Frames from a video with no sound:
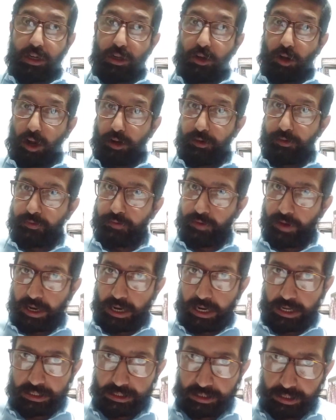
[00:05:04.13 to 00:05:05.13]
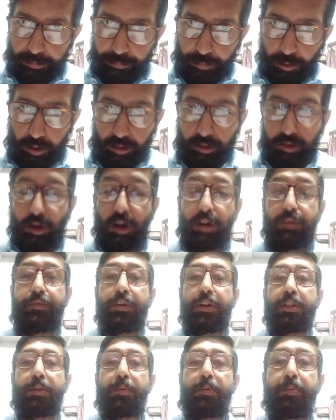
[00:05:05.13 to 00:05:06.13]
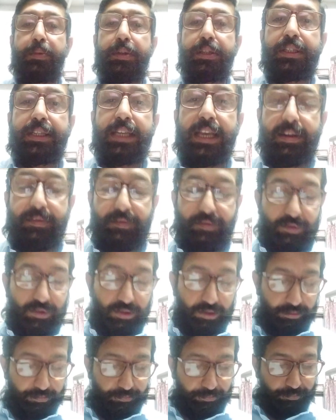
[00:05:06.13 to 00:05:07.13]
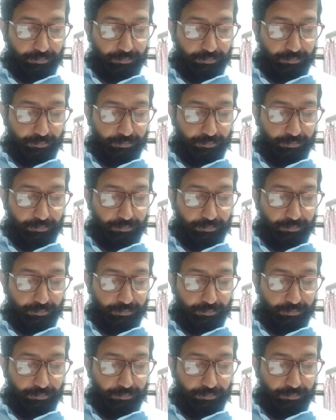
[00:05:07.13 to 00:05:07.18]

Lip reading: confers upon means gives